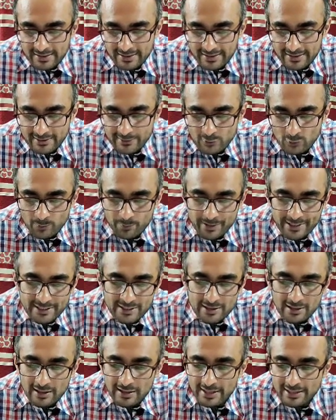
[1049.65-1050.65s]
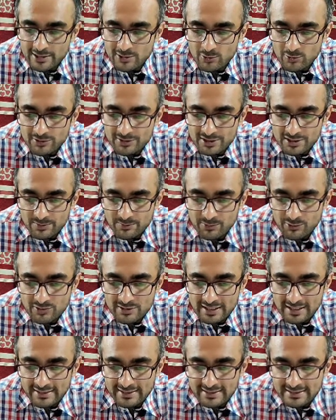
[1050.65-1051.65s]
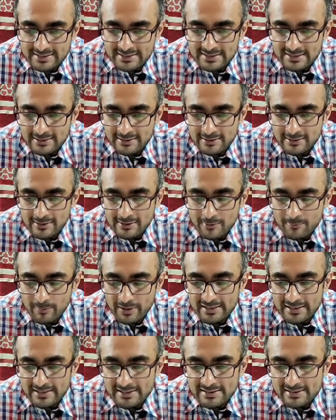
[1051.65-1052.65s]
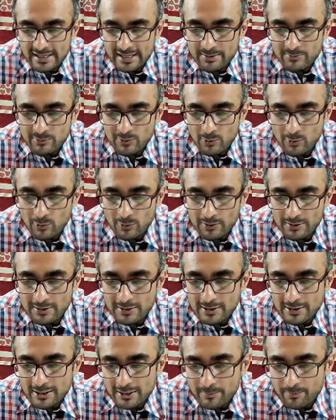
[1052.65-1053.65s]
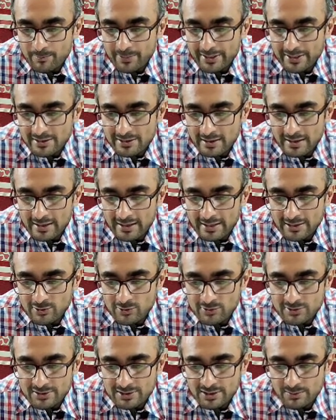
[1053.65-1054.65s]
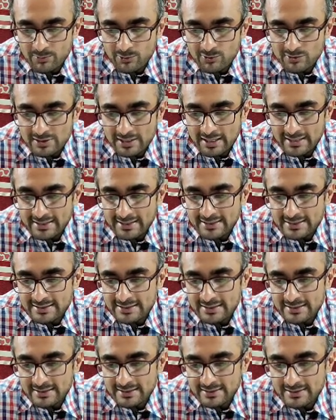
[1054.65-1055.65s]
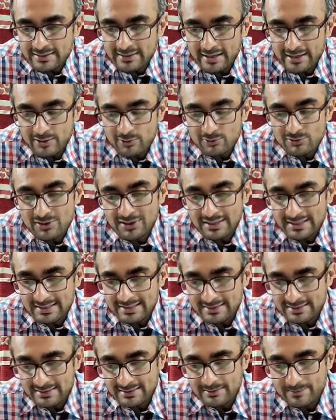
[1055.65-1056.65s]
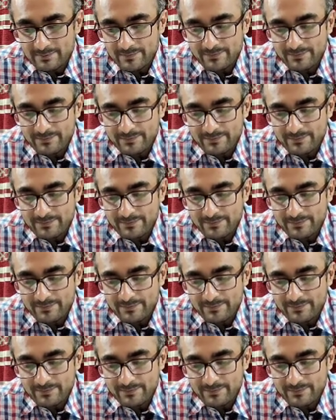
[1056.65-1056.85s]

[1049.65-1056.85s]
into beta-hydroxybutyrate by enzyme called beta-hydroxybutyrate dehydrogenase.